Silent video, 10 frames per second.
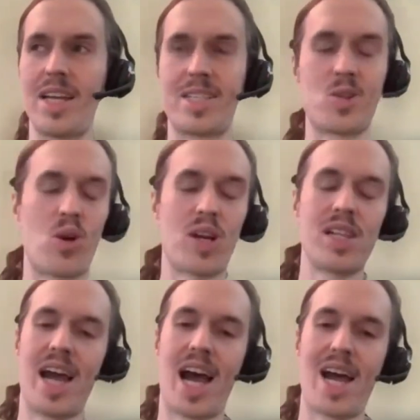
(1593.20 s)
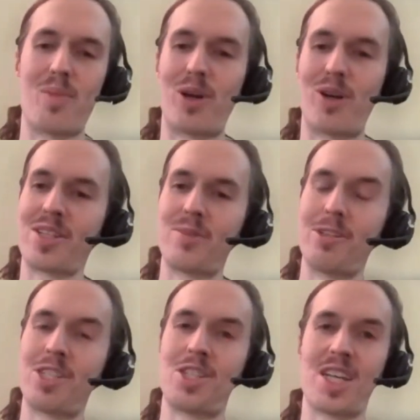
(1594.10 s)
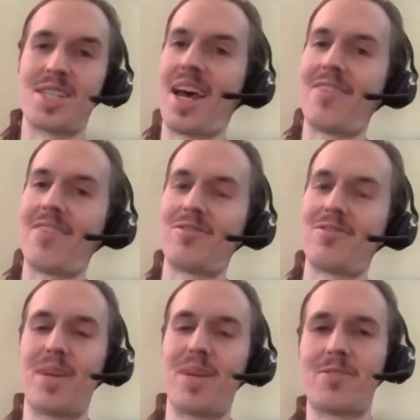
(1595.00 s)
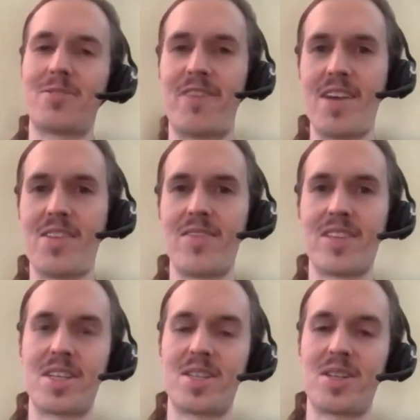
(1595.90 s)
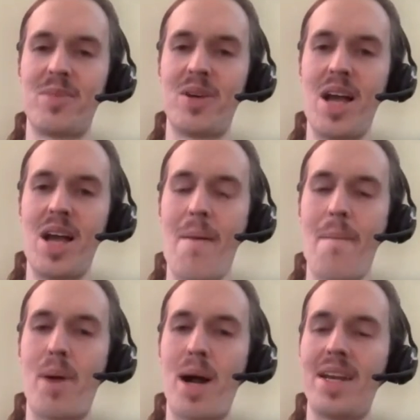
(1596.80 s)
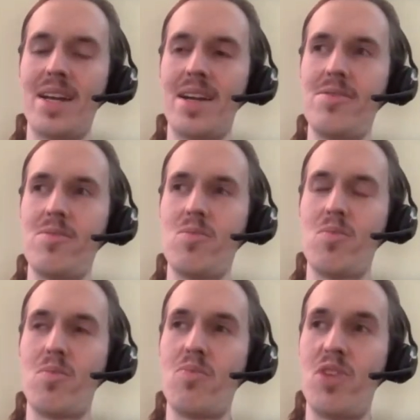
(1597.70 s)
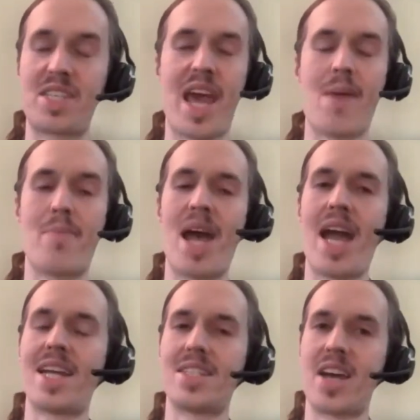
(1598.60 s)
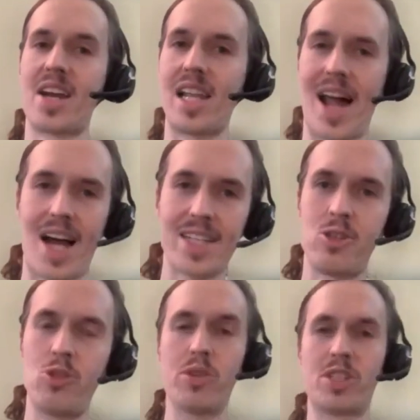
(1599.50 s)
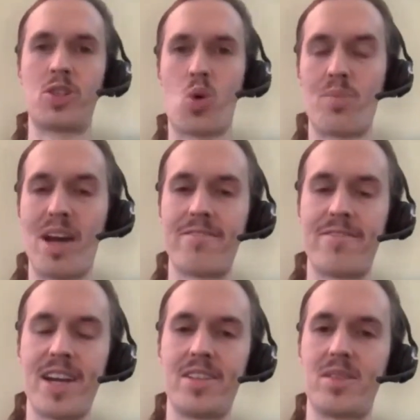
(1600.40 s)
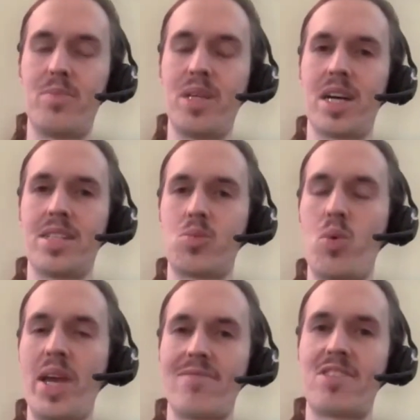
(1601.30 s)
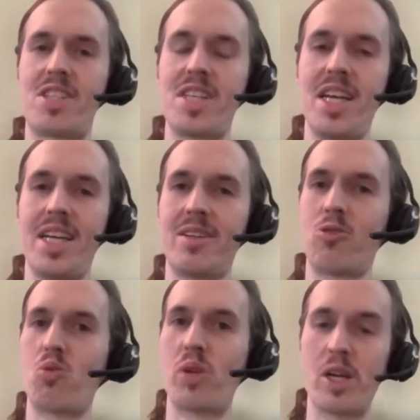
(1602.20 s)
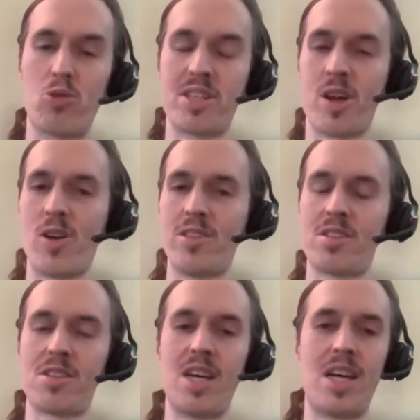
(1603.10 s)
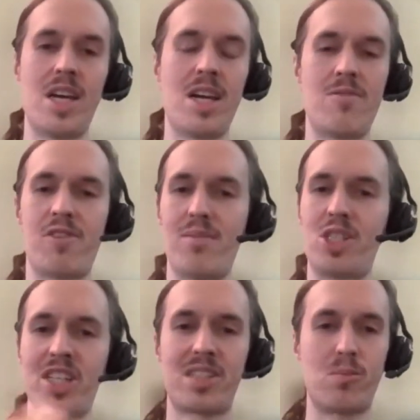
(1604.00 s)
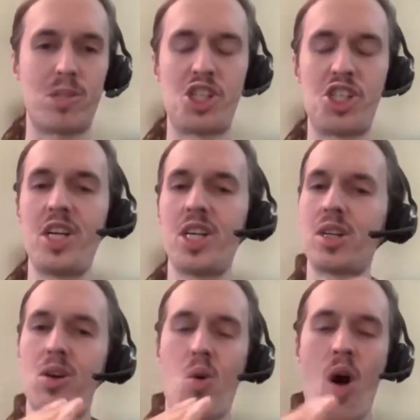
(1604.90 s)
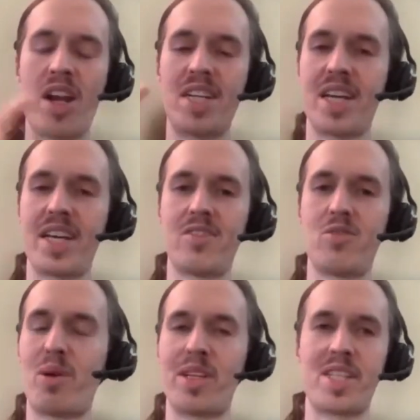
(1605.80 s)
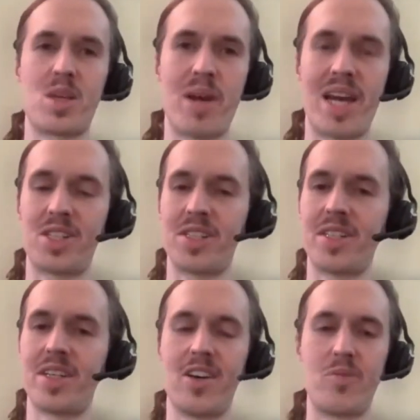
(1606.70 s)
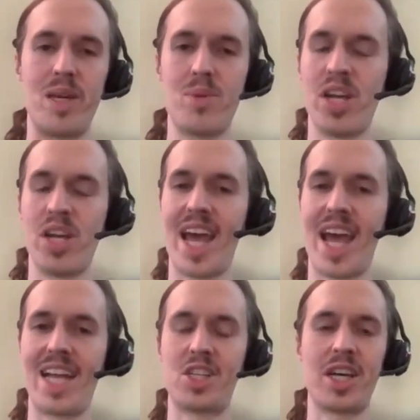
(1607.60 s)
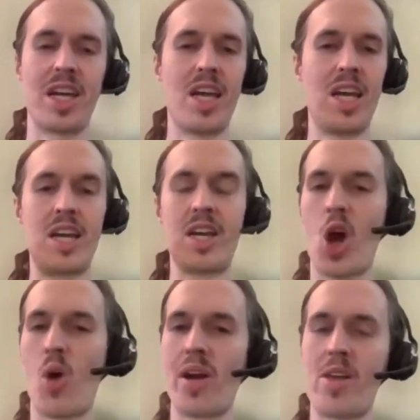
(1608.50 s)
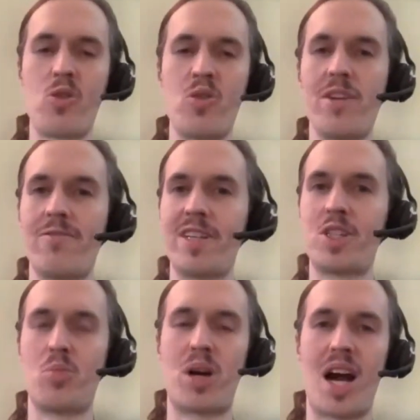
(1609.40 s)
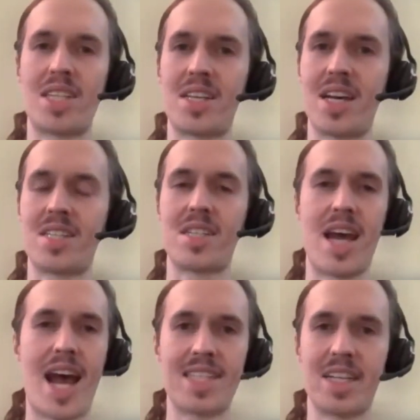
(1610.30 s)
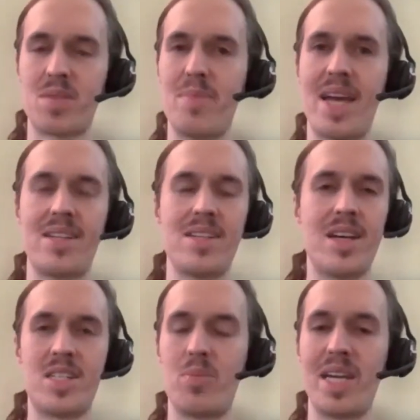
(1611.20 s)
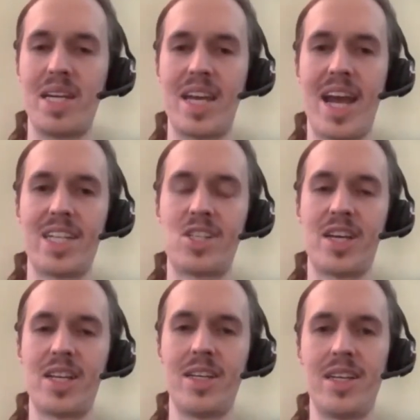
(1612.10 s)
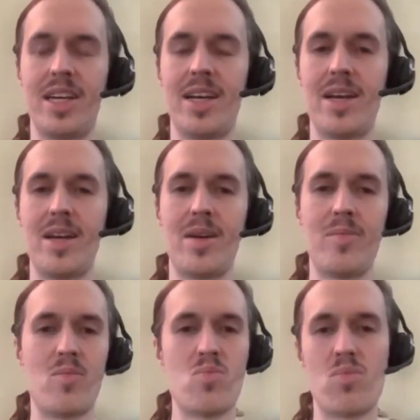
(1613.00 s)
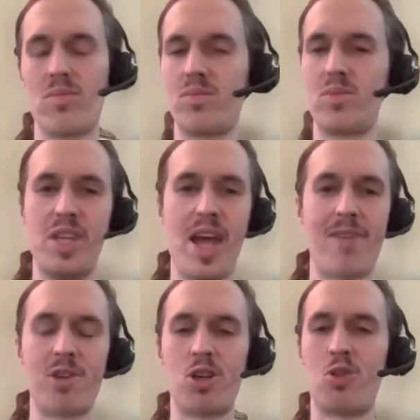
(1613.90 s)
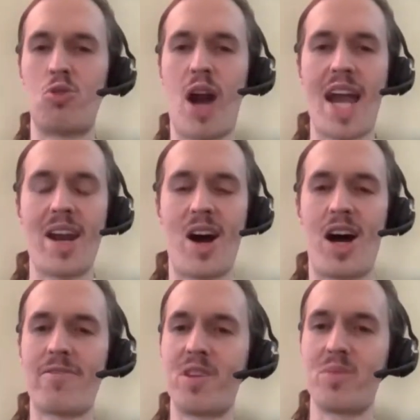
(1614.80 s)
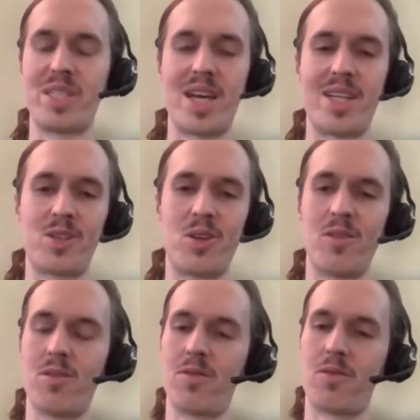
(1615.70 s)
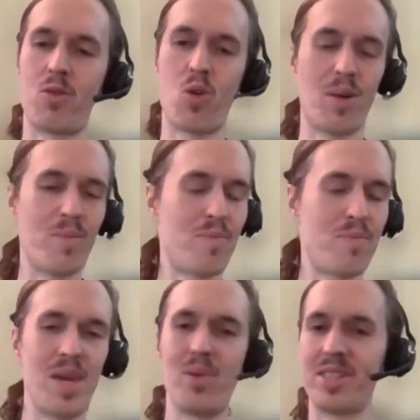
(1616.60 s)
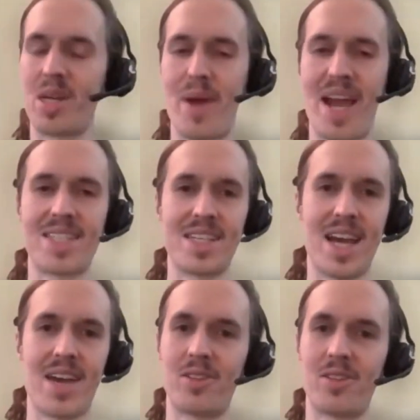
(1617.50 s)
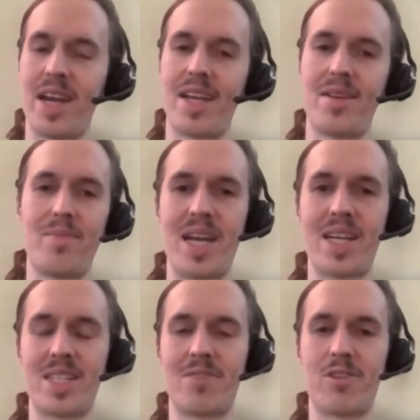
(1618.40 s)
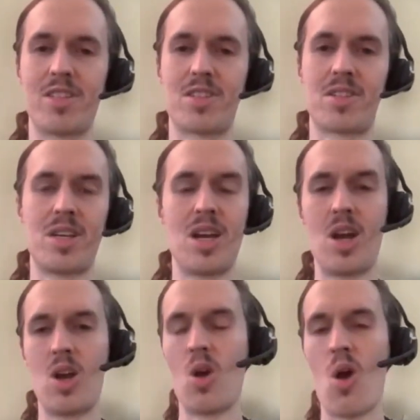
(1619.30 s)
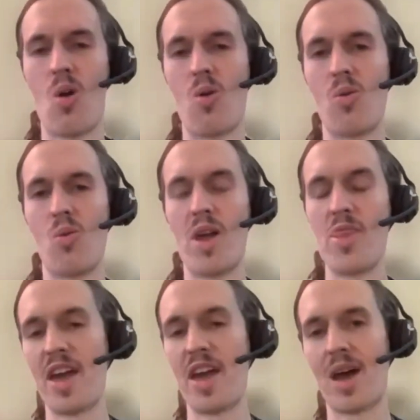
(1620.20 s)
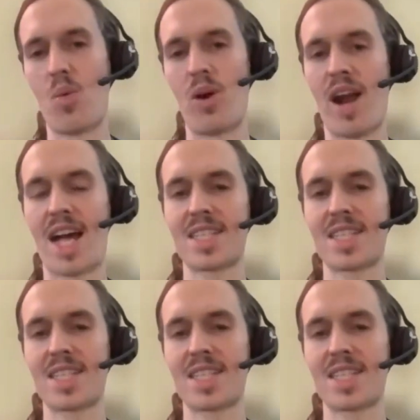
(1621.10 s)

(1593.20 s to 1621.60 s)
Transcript: Historically, I am a person which doesn't have much faith in the system, but this campaign has done a lot to restore my faith because we have seen real results from just sheer quantitative participation of people engaging, going through the official process as it's meant to be engaged in. Never write off the potential for people to band together and make a difference. One thing that we're